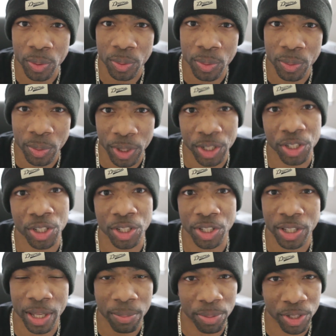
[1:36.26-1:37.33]
which
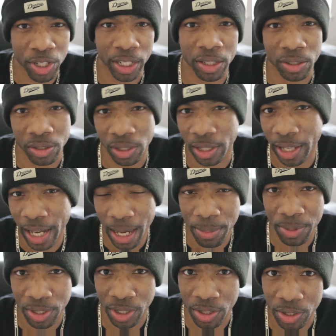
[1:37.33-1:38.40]
is then projected onto the
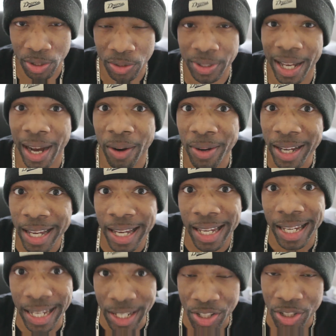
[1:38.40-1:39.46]
camera sensor. Now,
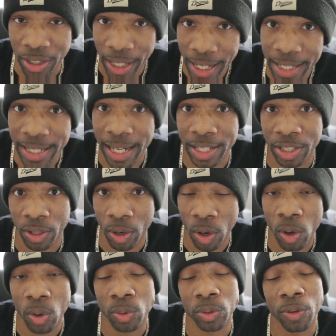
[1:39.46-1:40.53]
each lens has their
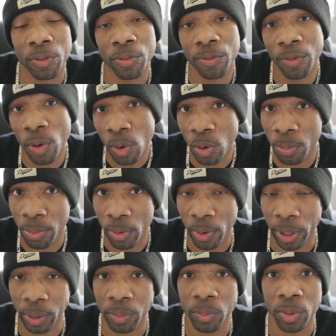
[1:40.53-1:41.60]
own focal
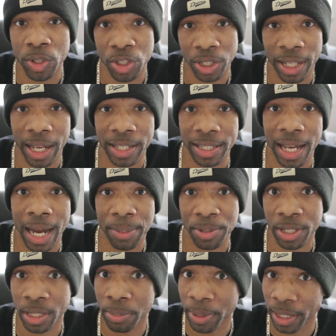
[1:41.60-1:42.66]
point, which allows the
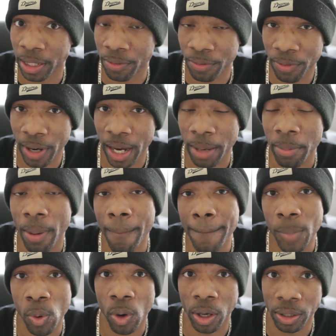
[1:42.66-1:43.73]
object to be in the frame
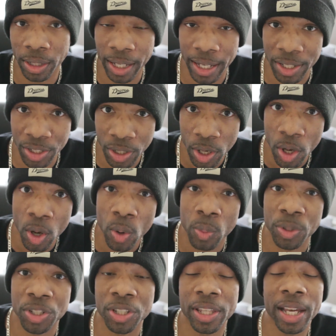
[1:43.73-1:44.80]
more or less,
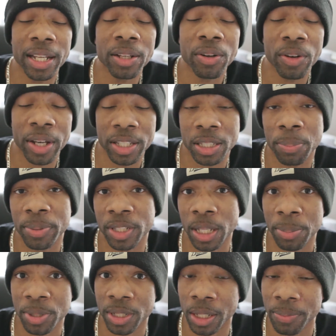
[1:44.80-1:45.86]
which then creates the
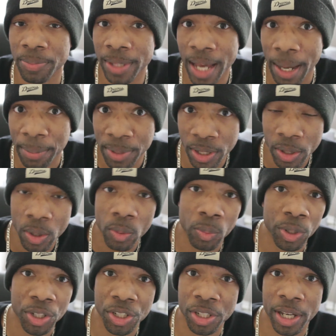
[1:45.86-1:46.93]
perception of depth,
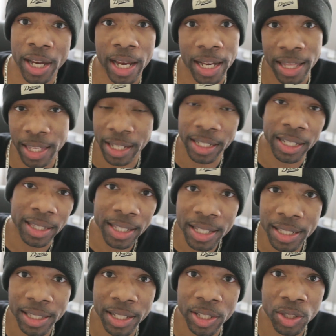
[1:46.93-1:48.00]
which anything in the
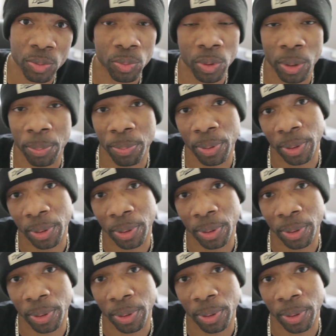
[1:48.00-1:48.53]
distance will